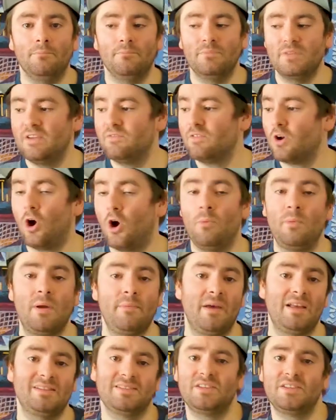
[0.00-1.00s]
Even all my
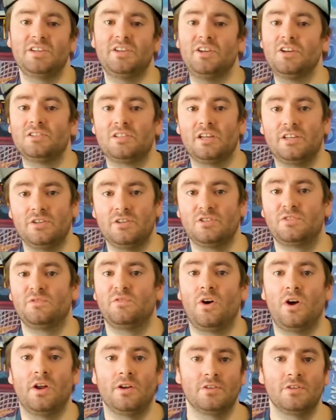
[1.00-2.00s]
men's league years, I used Vaughn.